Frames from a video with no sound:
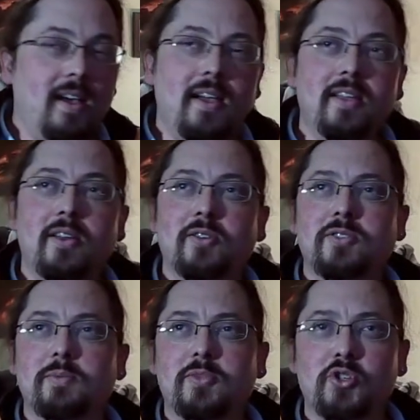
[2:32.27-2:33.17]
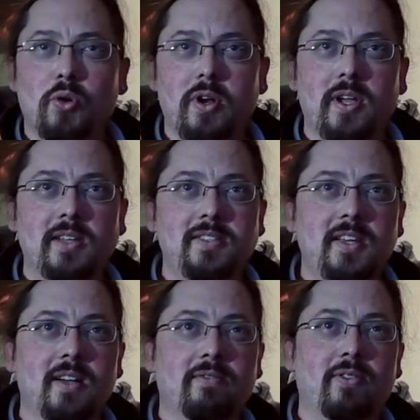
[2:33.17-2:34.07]
you know, some shortcuts
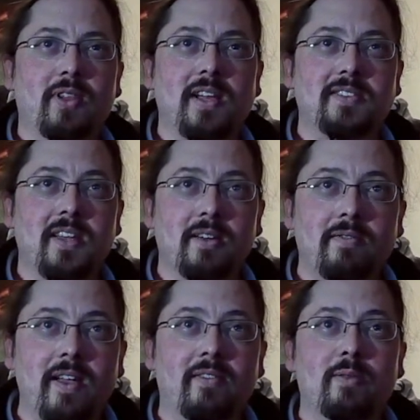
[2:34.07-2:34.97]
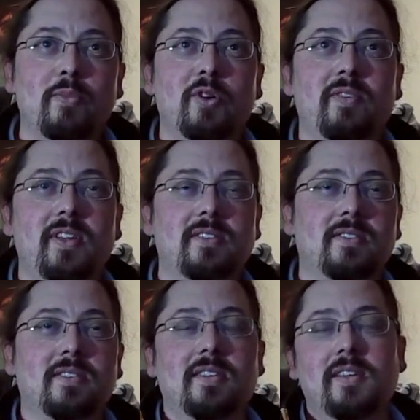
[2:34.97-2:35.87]
here for, like, say, your favorite movies.
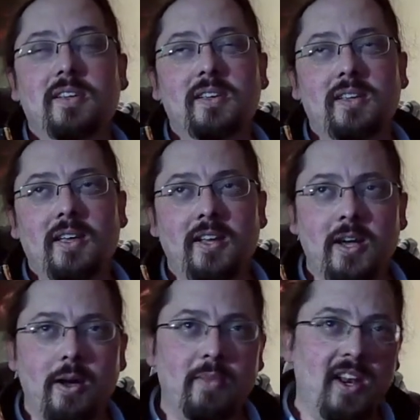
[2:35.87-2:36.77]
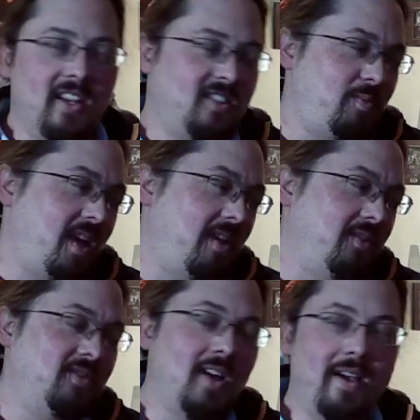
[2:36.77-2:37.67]
And now I'm going to expand
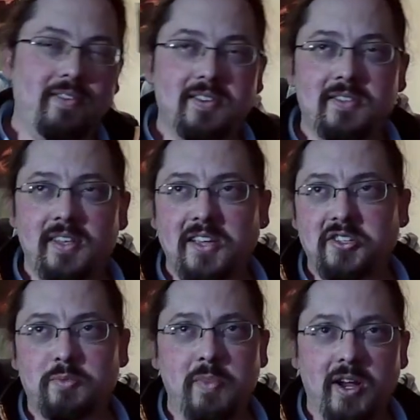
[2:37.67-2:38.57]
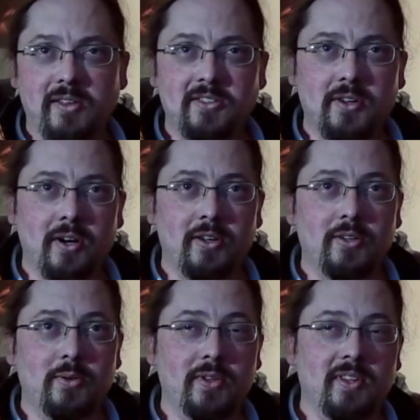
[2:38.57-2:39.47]
this, obviously. I just barely started
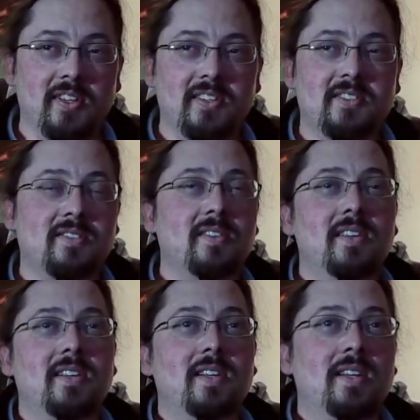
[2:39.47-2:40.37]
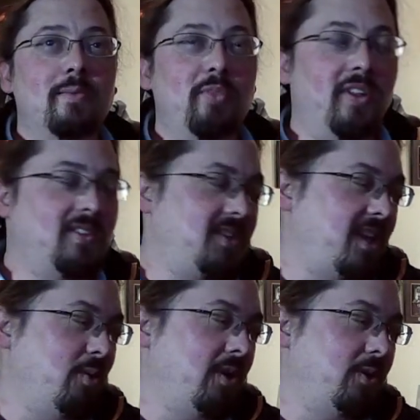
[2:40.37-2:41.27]
doing this. But let's say
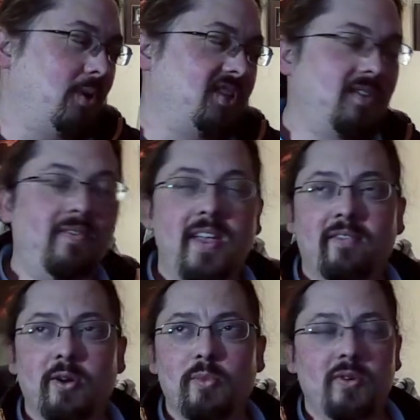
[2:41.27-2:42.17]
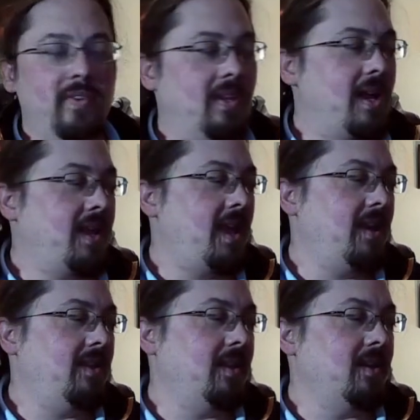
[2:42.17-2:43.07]
you wanted to watch a favorite movie like
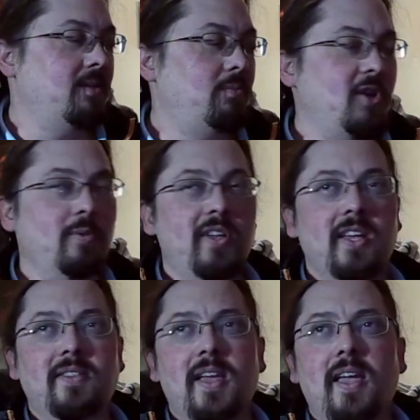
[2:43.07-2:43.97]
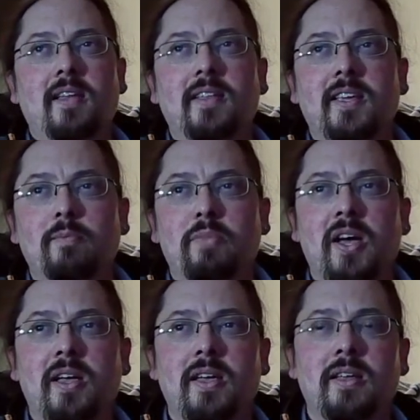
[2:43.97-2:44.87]
Alien. Boom, you hit the Alien
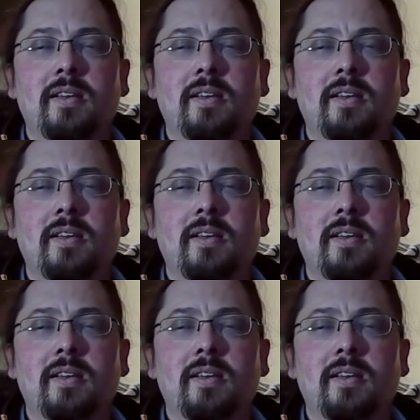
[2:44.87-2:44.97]
button.